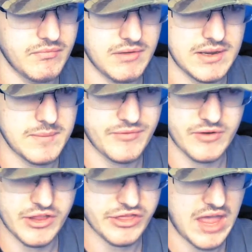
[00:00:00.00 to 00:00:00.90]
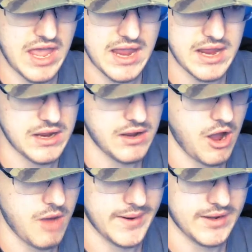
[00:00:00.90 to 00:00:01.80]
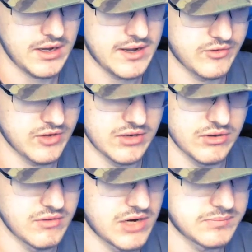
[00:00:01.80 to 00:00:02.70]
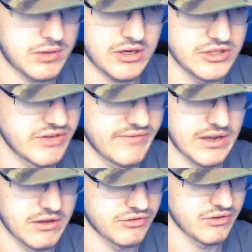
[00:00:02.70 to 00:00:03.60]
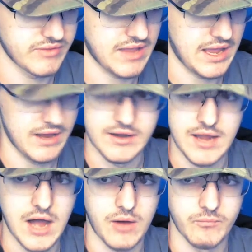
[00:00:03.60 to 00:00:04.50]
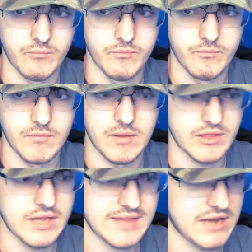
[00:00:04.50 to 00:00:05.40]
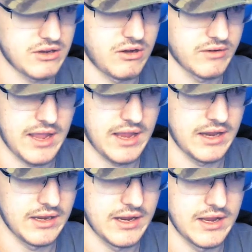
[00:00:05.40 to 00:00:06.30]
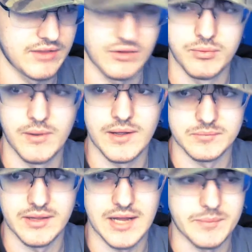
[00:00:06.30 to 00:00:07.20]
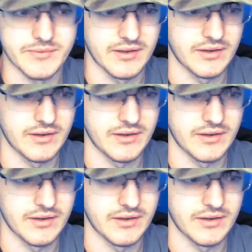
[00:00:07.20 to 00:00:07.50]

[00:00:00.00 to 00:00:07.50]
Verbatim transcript: And then before you say, oh my god, he's gonna do another apology video and stuff like that, no, it's not that all, okay? It's a completely, complete opposite.